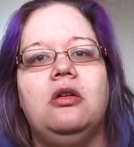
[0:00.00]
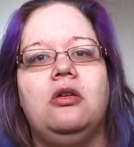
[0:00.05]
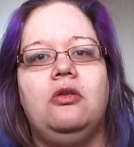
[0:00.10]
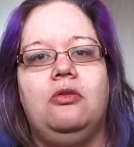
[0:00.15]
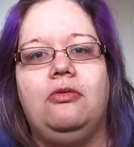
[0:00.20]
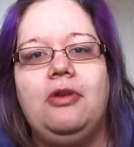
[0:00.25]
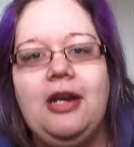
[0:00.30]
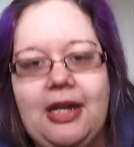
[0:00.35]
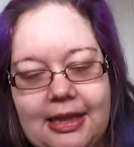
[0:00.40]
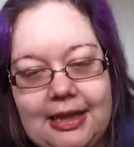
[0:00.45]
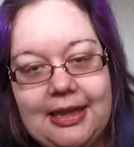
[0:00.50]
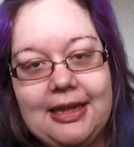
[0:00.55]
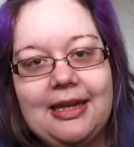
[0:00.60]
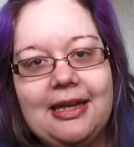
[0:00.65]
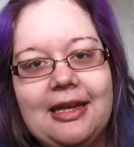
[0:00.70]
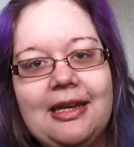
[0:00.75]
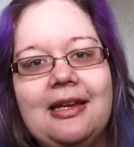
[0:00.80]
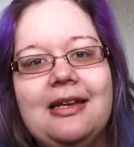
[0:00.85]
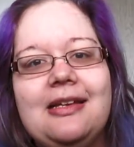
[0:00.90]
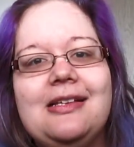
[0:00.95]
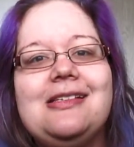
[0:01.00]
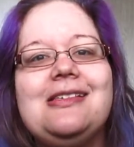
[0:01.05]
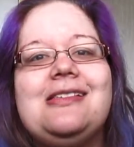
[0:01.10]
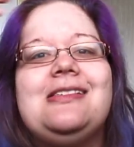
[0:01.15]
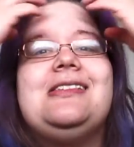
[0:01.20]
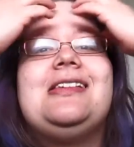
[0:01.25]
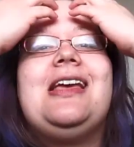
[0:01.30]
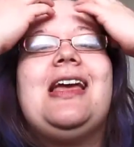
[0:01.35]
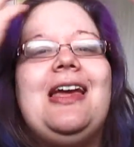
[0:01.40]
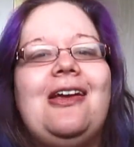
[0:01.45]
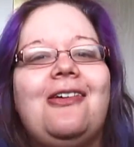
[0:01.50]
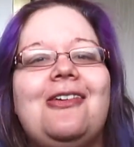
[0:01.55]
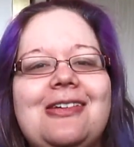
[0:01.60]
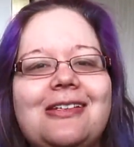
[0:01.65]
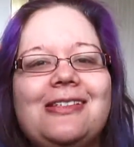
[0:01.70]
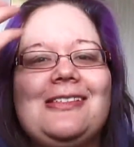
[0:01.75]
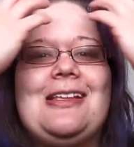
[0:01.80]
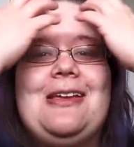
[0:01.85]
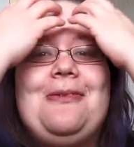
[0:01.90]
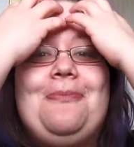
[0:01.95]
Really?
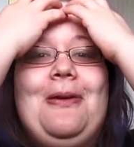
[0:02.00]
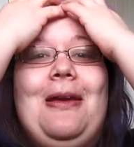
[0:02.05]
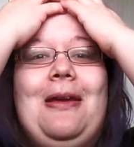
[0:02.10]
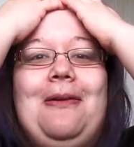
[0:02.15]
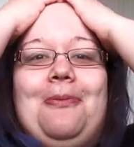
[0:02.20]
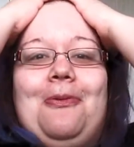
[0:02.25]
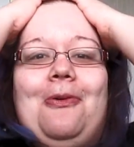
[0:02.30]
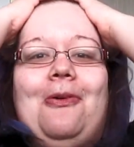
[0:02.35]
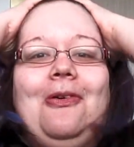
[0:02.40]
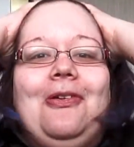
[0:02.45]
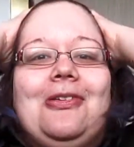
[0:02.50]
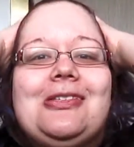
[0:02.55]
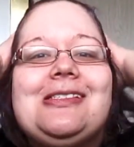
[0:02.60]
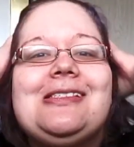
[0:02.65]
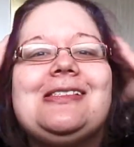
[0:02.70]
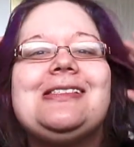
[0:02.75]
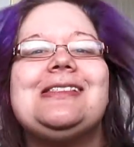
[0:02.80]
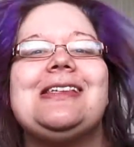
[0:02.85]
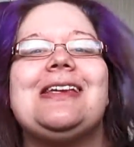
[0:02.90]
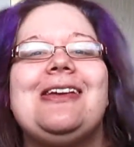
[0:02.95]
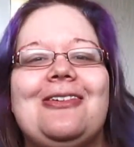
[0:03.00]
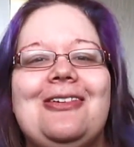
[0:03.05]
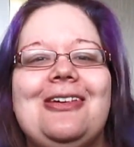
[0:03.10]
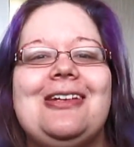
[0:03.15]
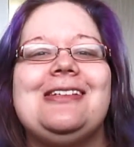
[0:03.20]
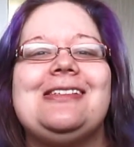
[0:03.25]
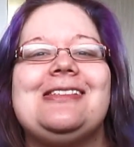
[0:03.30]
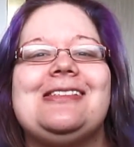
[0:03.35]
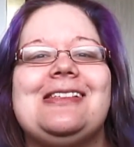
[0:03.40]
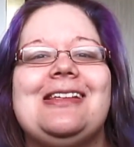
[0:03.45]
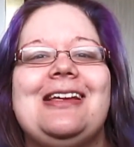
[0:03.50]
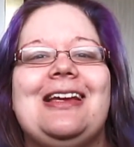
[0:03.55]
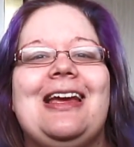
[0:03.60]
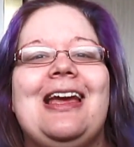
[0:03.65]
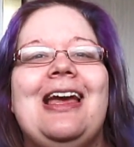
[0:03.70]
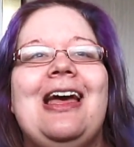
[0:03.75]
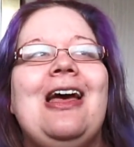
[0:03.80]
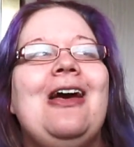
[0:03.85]
Seriously, people, seriously,